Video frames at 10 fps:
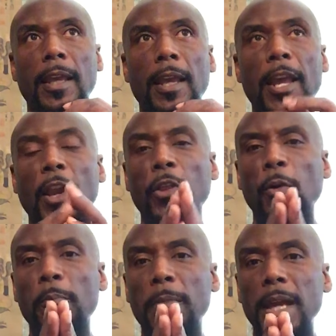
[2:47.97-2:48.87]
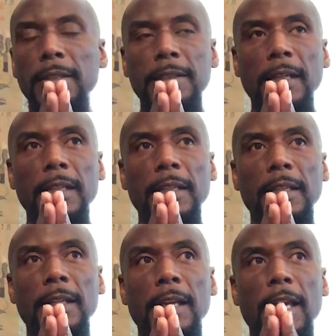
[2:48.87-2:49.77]
And although meditating
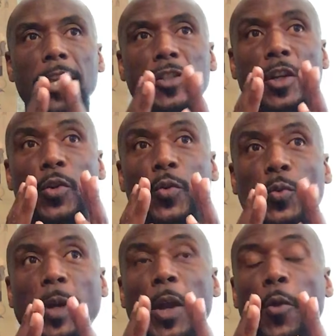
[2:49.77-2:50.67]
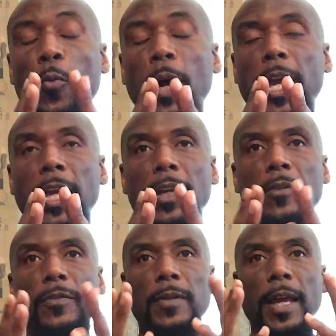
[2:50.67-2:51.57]
is a great way of
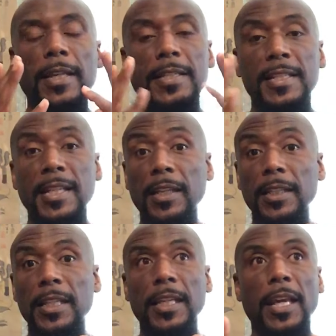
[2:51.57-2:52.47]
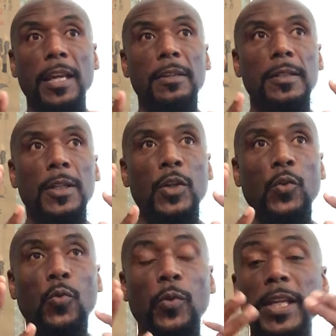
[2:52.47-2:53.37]
excelling and
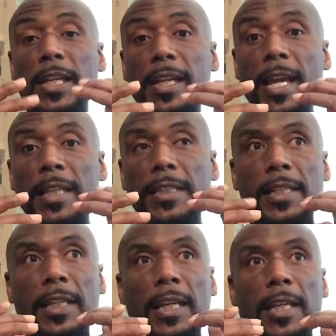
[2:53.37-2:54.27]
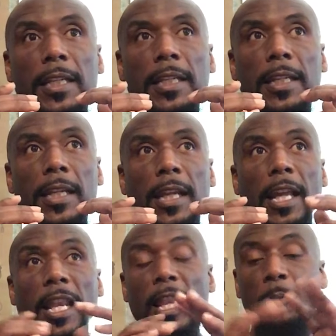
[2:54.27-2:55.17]
reconnecting and
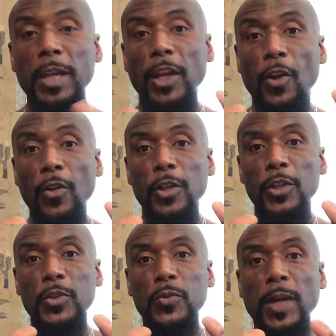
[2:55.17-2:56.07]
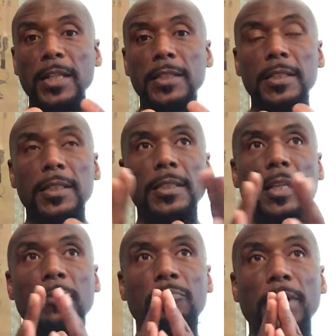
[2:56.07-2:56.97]
eliminating all the distractions
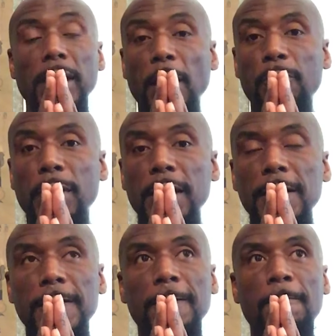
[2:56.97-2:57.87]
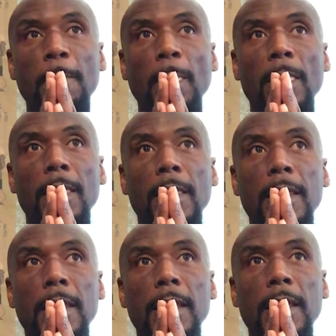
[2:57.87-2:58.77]
and being at peace,
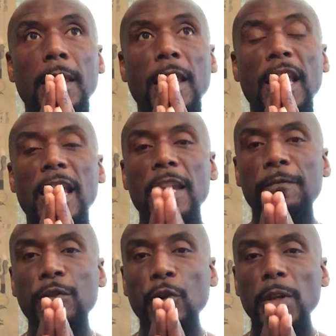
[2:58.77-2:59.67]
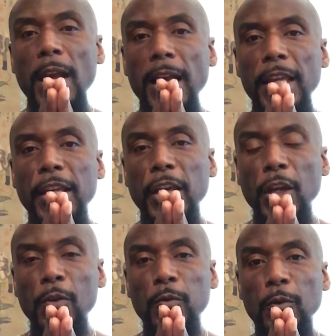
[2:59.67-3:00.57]
if you're not
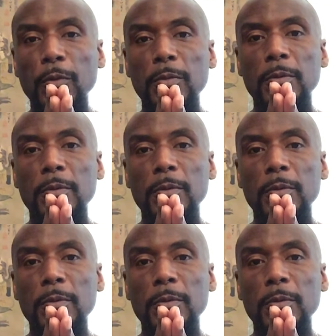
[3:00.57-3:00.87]
careful,